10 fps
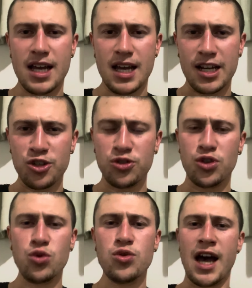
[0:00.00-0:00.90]
And you
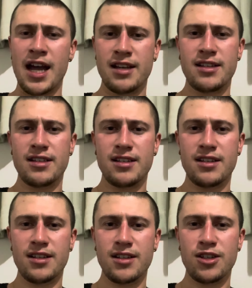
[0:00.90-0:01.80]
do that.
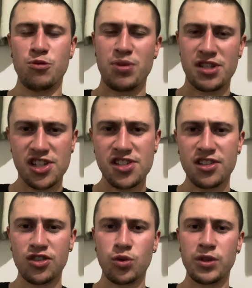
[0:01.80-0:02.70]
You persist
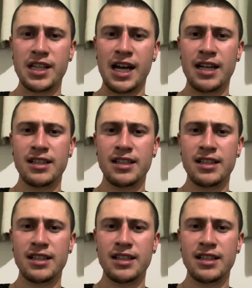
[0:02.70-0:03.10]
in doing that.